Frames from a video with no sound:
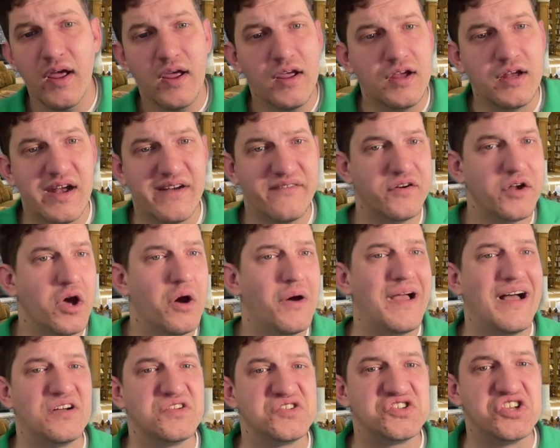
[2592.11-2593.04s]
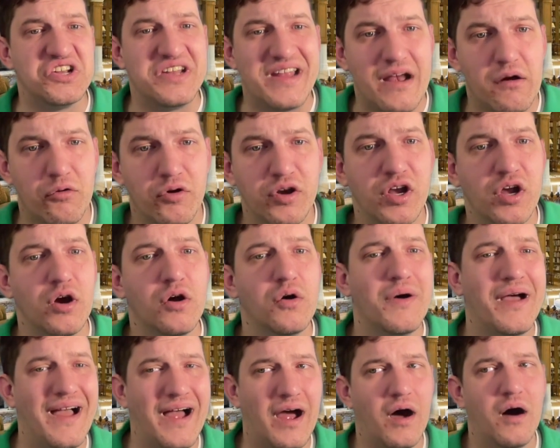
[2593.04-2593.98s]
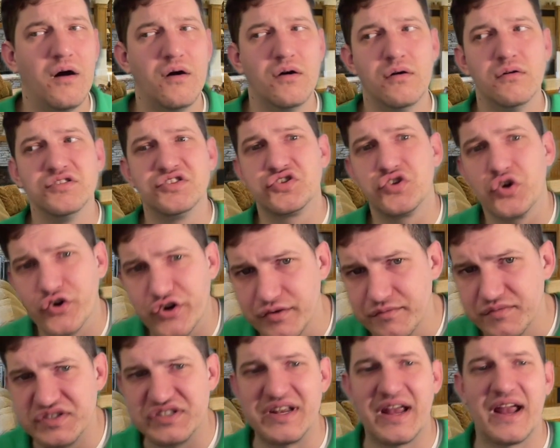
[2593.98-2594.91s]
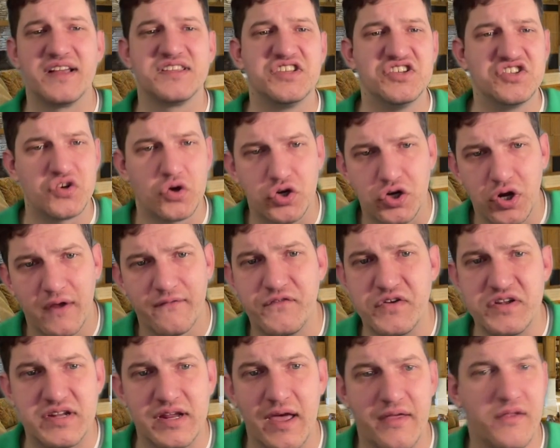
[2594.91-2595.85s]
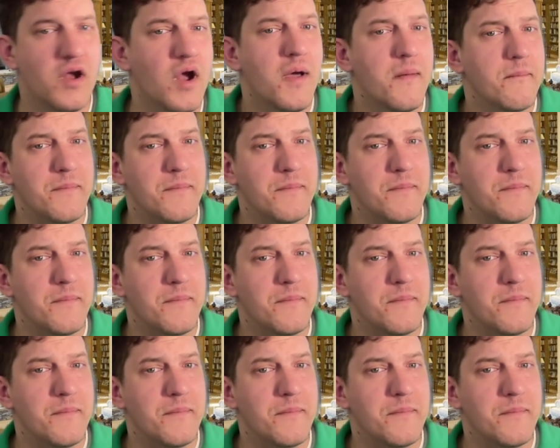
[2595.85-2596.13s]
You never know how scenario, how circumstances are going to fit together.